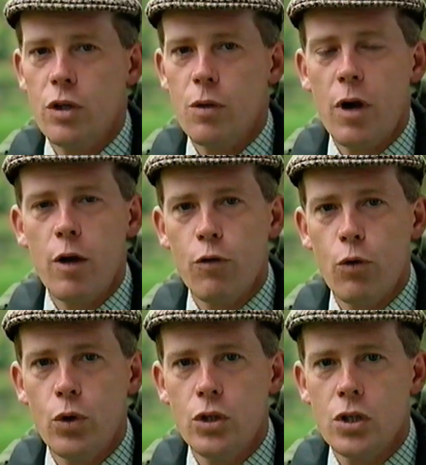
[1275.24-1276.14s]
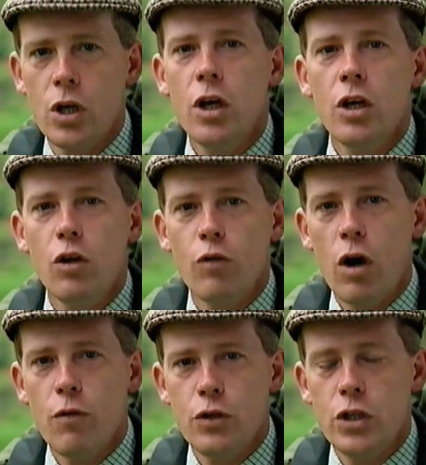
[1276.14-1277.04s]
on the way forwards, you've
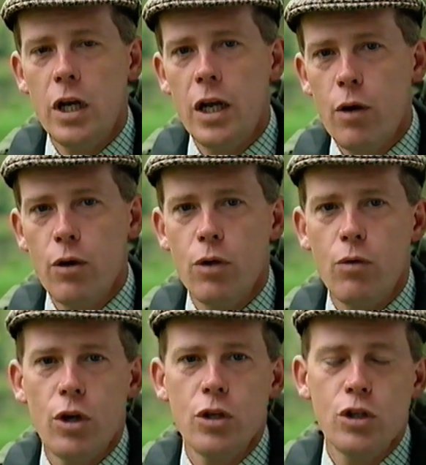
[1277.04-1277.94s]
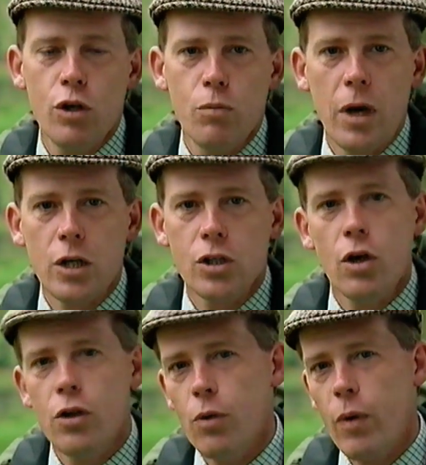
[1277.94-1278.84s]
obviously lowered the rod too much
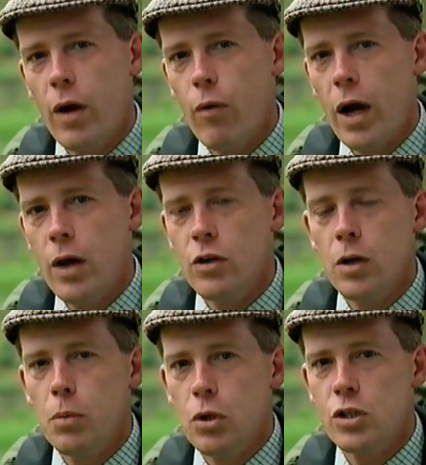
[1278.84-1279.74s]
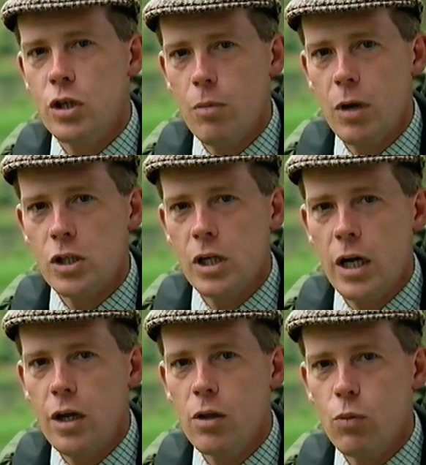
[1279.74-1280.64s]
on the way round and put too much
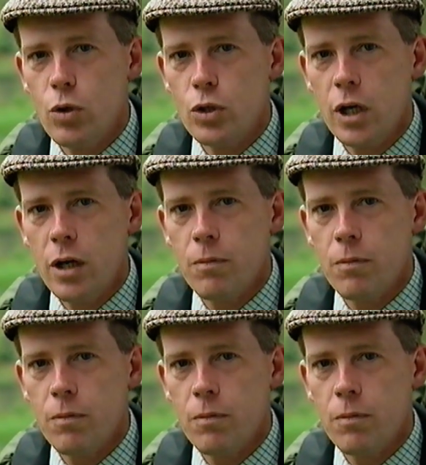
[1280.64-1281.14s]
line in the water.